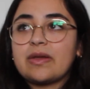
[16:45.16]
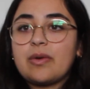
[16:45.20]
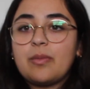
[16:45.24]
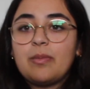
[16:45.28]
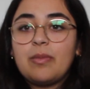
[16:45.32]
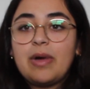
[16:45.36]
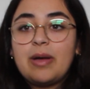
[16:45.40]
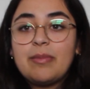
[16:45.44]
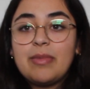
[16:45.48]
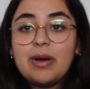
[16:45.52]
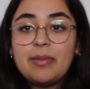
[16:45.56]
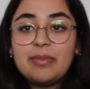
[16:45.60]

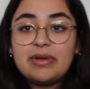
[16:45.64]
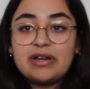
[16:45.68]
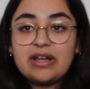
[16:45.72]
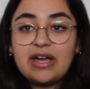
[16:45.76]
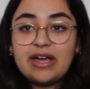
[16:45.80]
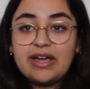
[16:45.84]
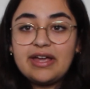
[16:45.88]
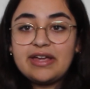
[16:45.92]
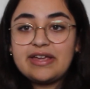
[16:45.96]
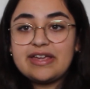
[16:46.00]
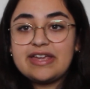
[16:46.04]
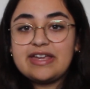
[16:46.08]
my mum and
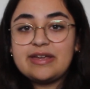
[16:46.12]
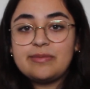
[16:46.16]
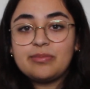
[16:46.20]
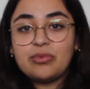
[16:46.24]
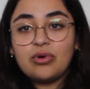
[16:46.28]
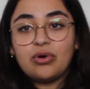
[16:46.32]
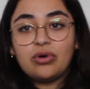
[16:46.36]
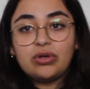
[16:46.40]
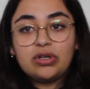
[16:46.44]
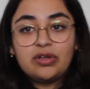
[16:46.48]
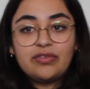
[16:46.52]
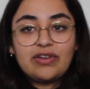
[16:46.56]
I keep
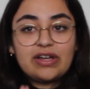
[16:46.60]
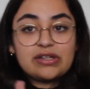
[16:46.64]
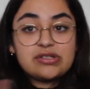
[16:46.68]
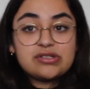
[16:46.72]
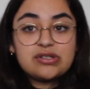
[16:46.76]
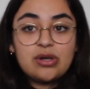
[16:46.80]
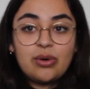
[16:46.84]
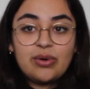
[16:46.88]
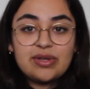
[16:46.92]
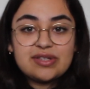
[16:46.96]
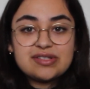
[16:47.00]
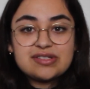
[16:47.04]
all of our
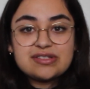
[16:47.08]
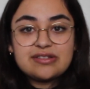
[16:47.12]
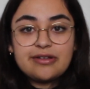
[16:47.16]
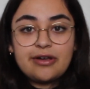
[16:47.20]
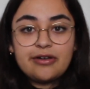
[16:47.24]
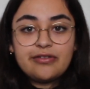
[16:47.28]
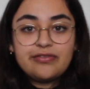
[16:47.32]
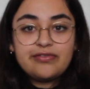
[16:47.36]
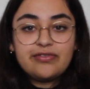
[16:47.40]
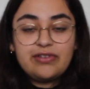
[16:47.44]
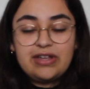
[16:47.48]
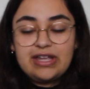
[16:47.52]
sewing
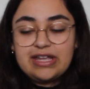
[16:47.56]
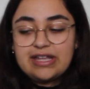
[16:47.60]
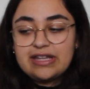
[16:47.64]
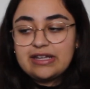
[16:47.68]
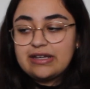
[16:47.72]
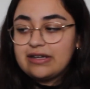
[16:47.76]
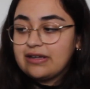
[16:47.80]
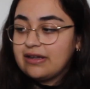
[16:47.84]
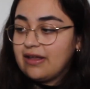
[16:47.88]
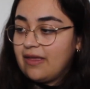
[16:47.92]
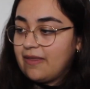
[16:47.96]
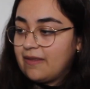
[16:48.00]
stuff
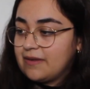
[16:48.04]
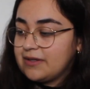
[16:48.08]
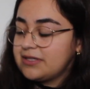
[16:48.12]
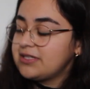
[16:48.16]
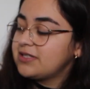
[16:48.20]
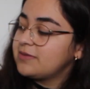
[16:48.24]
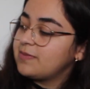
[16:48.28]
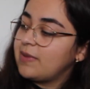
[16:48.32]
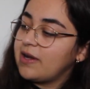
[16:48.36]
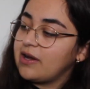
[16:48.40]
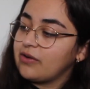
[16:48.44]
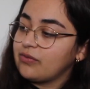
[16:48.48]
in the
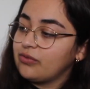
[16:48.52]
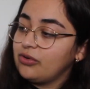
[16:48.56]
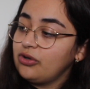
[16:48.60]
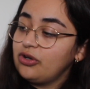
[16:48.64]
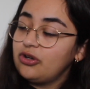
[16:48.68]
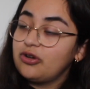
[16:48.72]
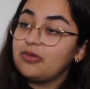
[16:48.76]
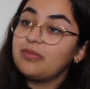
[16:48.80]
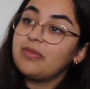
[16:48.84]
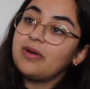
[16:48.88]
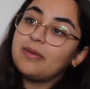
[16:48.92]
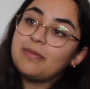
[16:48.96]
spare
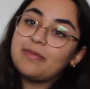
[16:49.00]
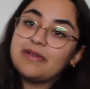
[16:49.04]
room,